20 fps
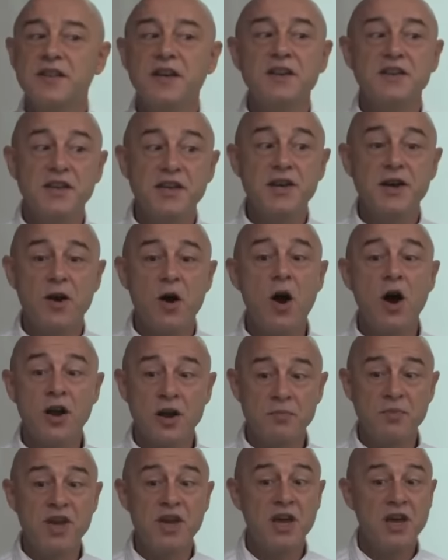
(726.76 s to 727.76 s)
than the
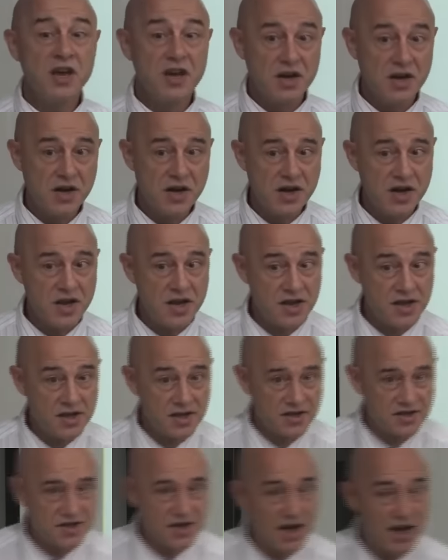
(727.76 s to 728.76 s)
economy
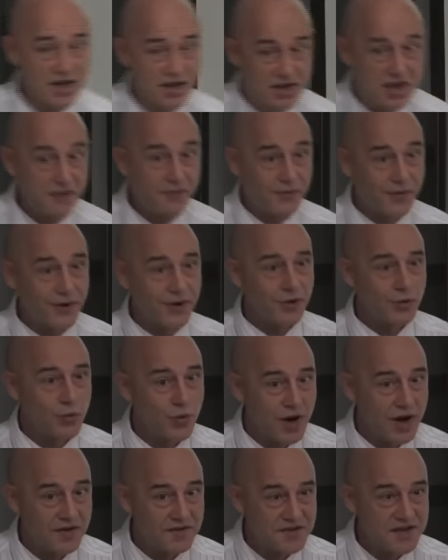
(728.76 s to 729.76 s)
needs. A different
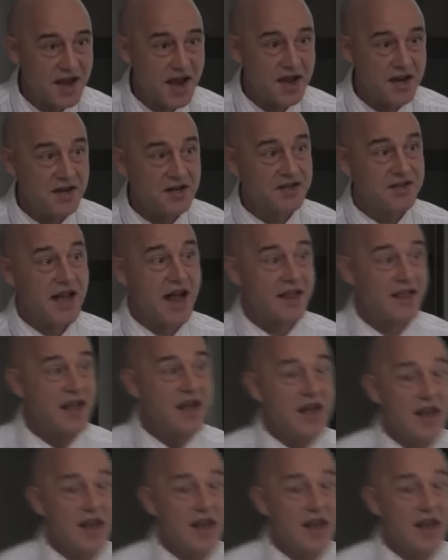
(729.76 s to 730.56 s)
way of saying is that